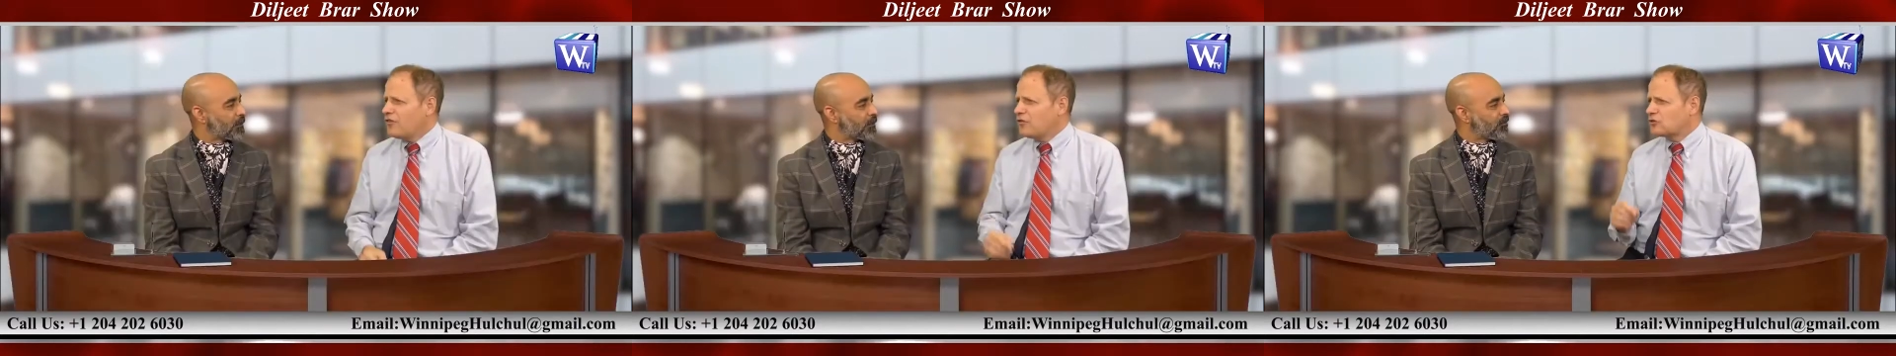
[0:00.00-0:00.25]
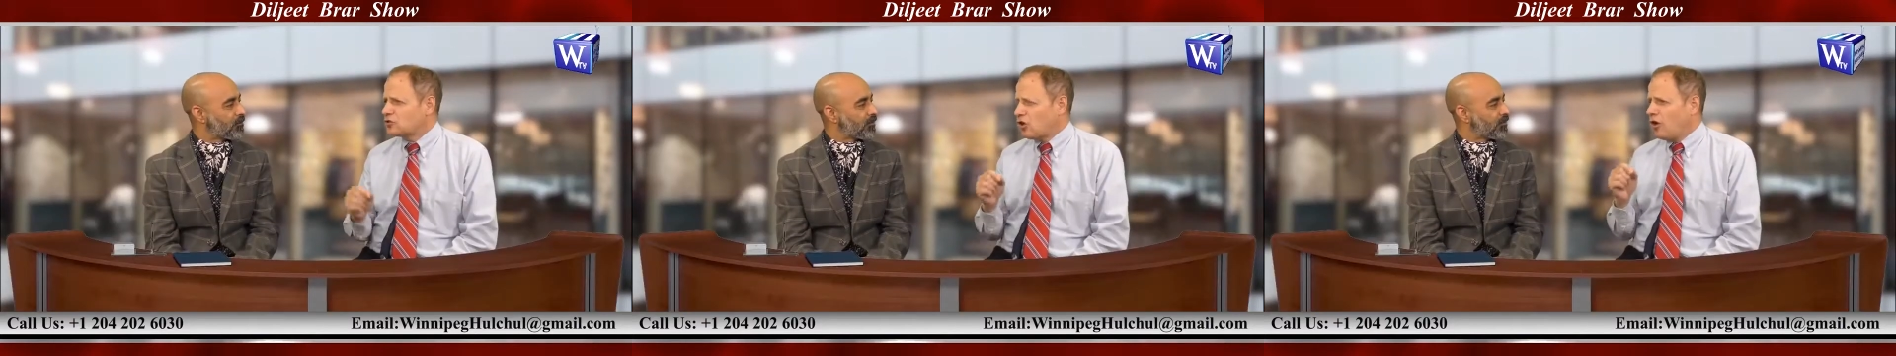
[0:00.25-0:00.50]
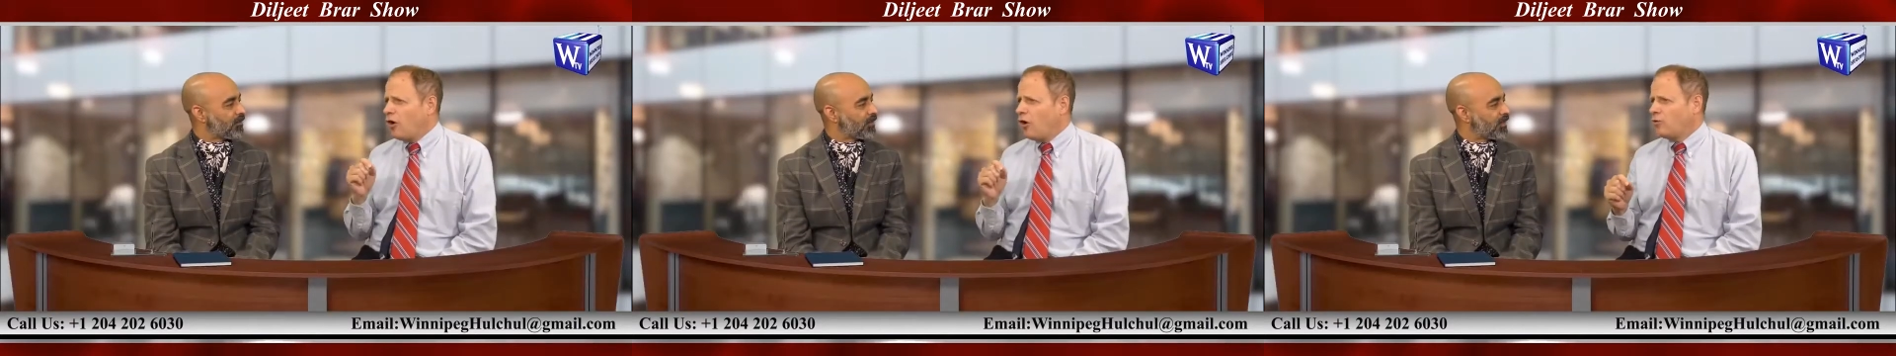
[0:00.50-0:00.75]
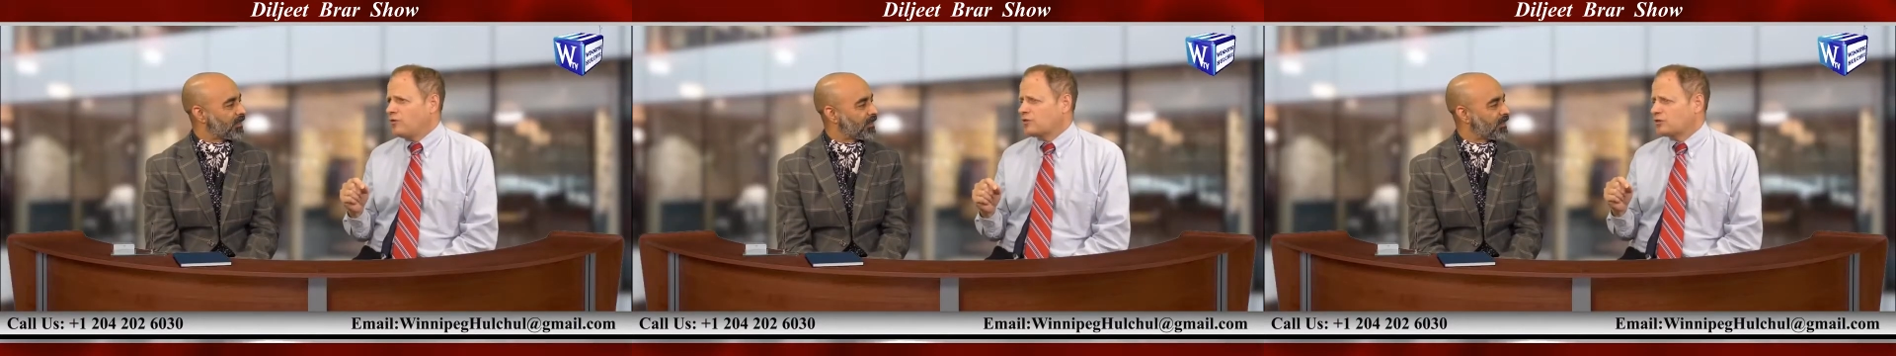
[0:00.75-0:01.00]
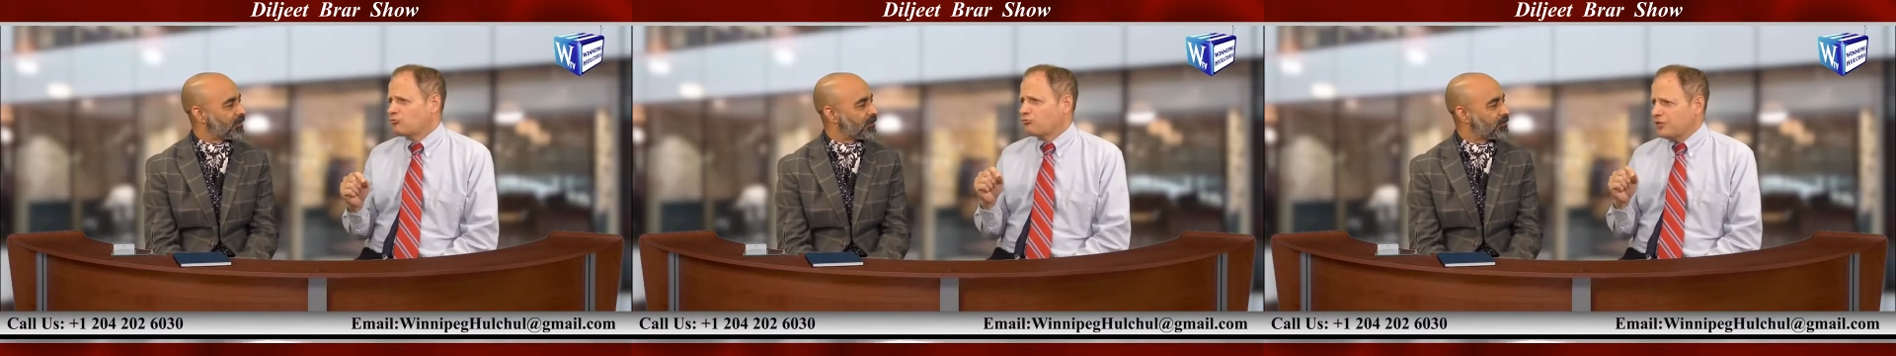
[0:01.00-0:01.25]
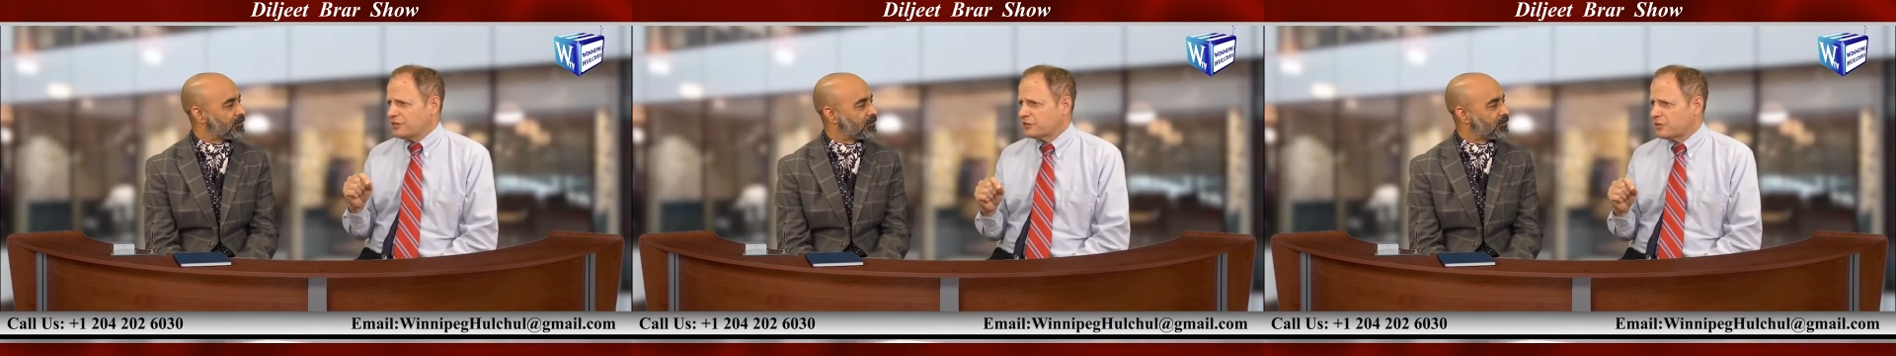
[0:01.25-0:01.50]
Speaker 1: There's always a
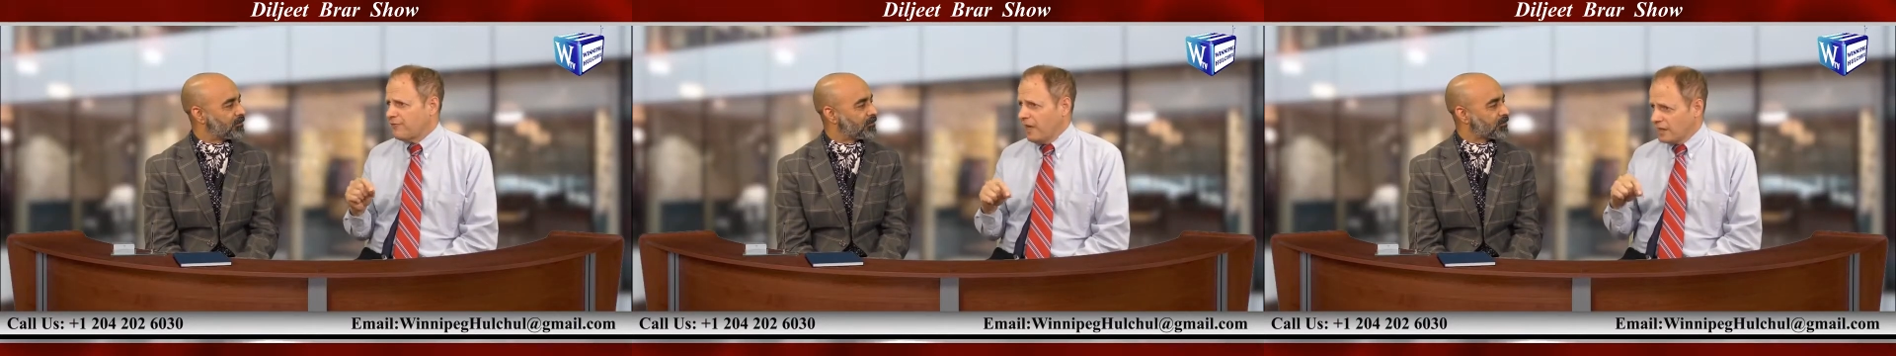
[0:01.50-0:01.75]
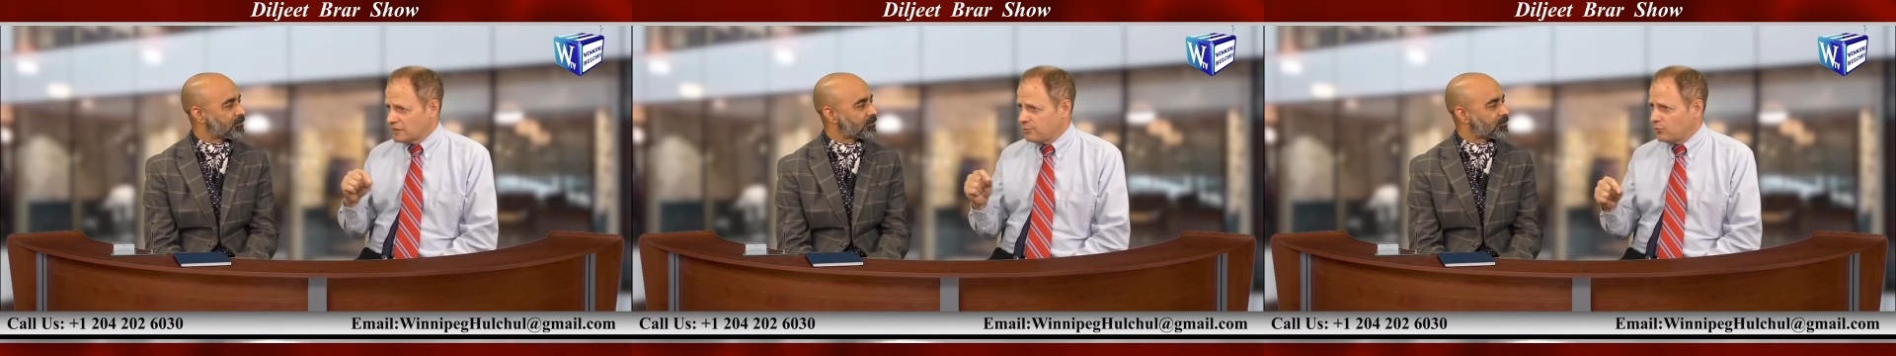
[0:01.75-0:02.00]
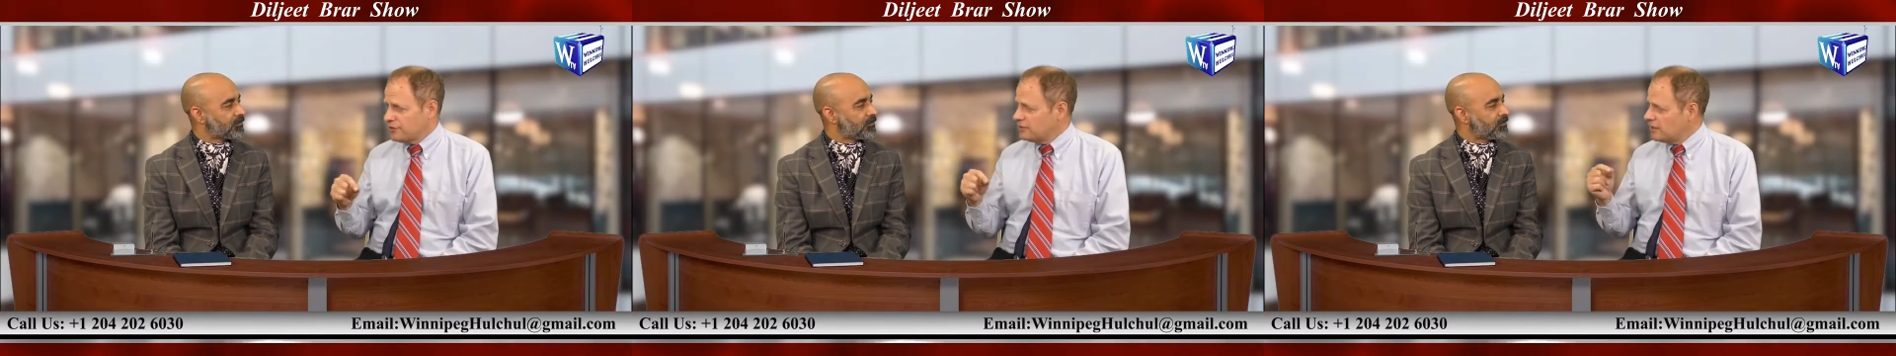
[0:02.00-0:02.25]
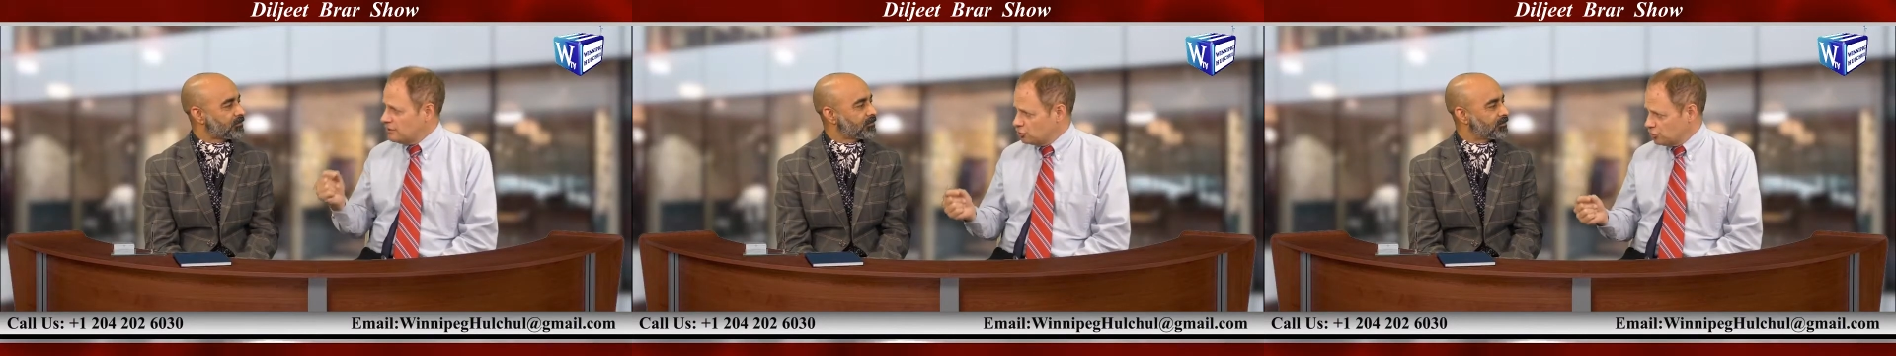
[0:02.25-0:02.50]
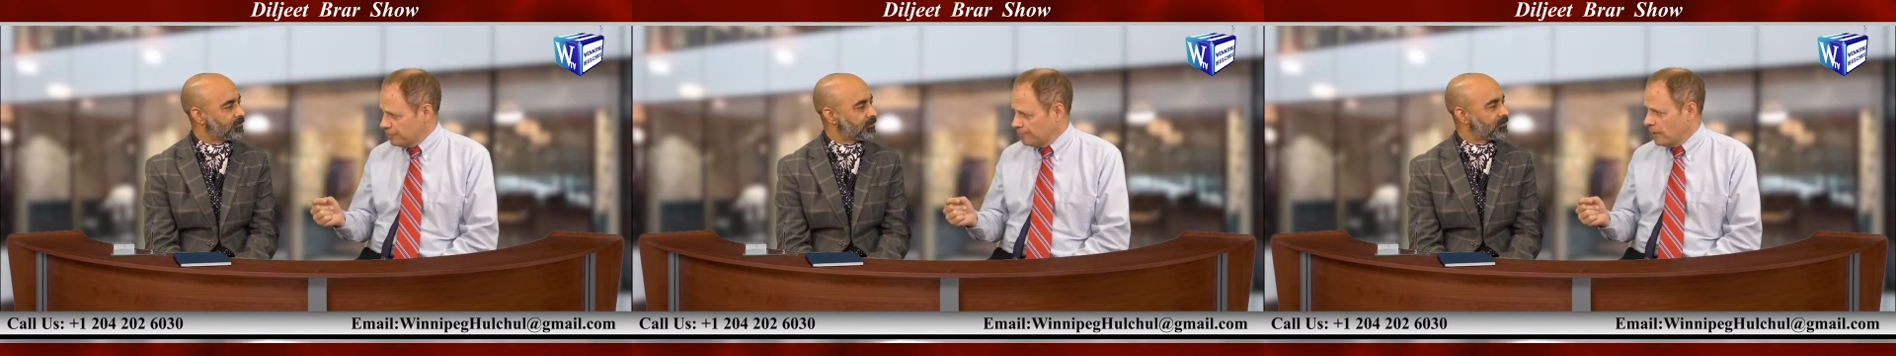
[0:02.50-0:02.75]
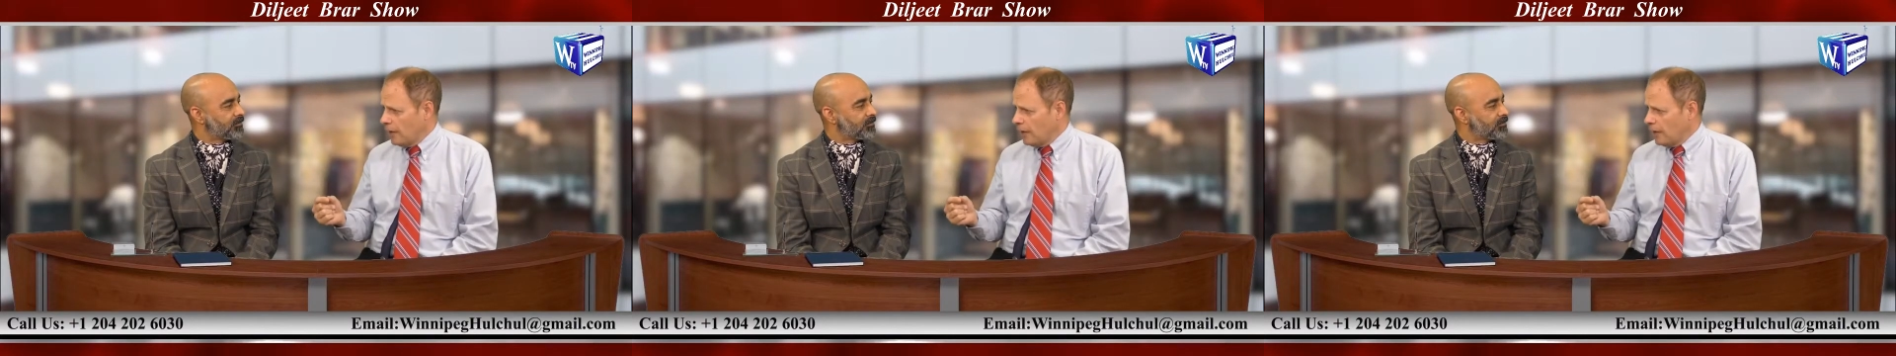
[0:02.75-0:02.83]
risk of exploitation.